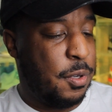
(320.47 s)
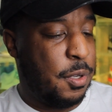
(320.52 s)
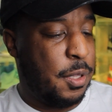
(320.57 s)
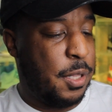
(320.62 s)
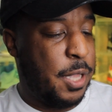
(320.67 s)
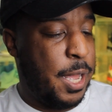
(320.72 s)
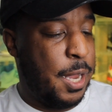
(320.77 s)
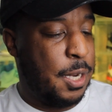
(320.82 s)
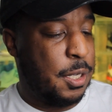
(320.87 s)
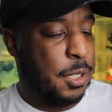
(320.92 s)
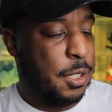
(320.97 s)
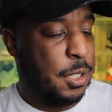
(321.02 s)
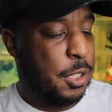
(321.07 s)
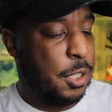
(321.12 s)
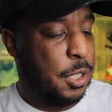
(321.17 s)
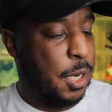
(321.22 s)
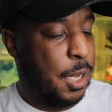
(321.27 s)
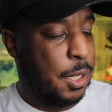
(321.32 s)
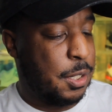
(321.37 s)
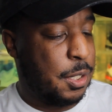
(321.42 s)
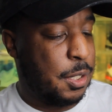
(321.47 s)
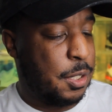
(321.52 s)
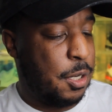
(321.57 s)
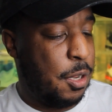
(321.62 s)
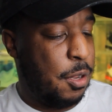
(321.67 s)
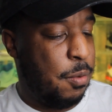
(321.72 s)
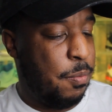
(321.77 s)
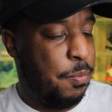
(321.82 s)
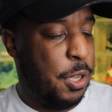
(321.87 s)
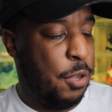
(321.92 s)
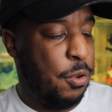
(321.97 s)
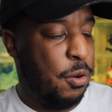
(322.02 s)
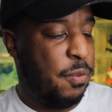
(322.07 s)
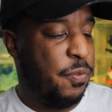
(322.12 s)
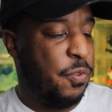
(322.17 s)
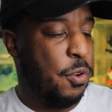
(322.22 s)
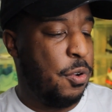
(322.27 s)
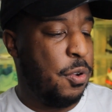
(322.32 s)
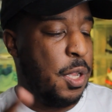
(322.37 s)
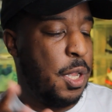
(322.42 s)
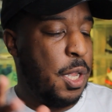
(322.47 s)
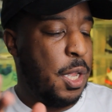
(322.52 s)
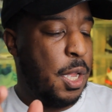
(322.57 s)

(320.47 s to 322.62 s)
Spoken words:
That is just beautiful.